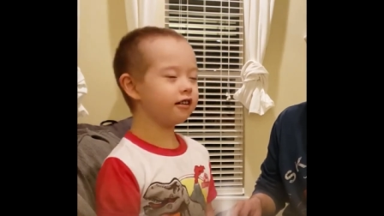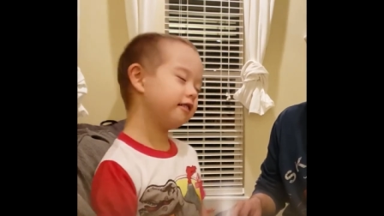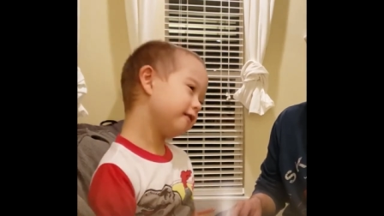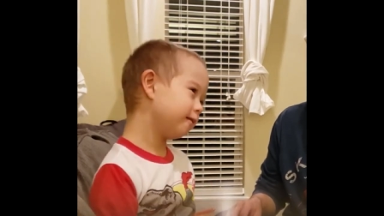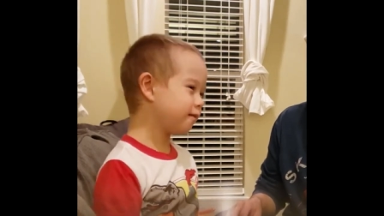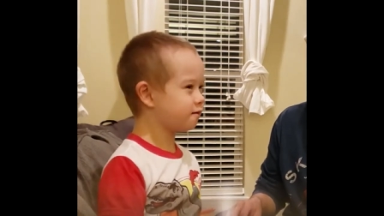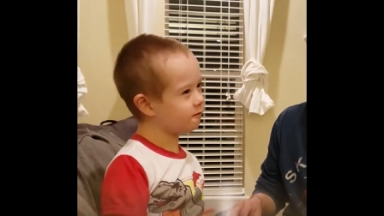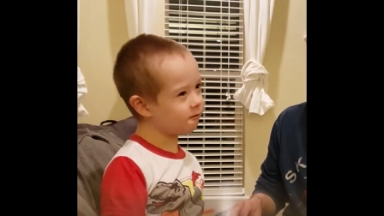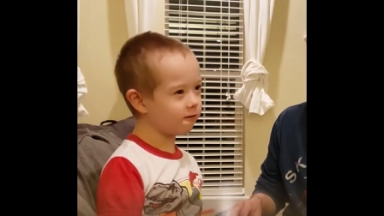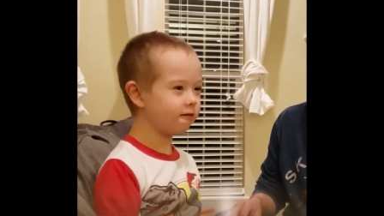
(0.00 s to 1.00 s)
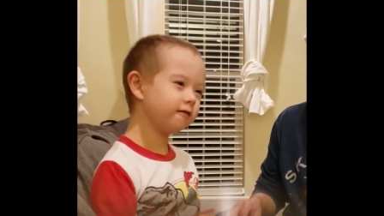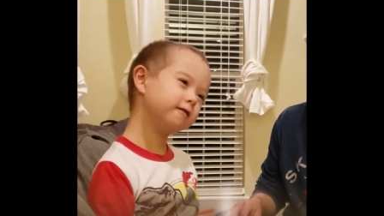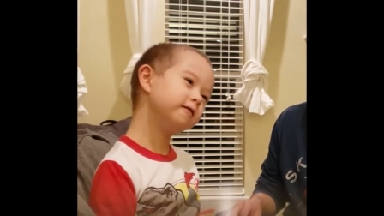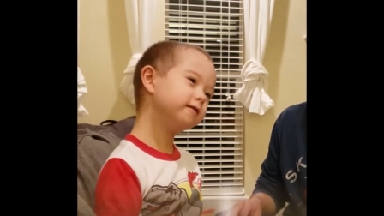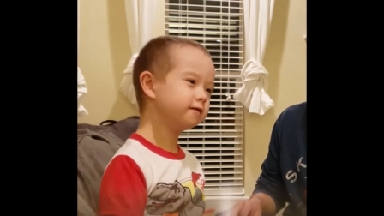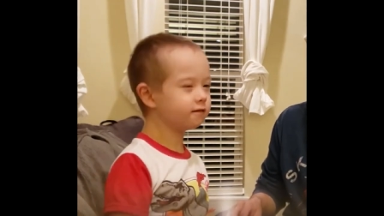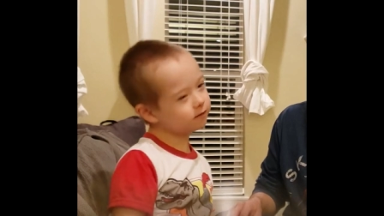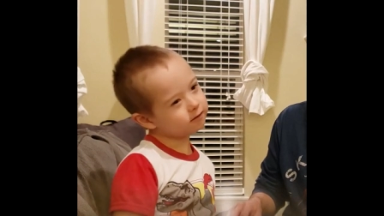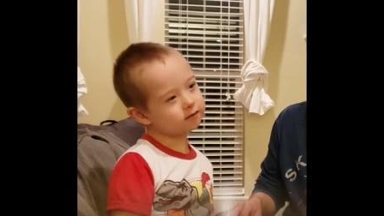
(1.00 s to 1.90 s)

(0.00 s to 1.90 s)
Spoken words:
easy so he wouldn't choke,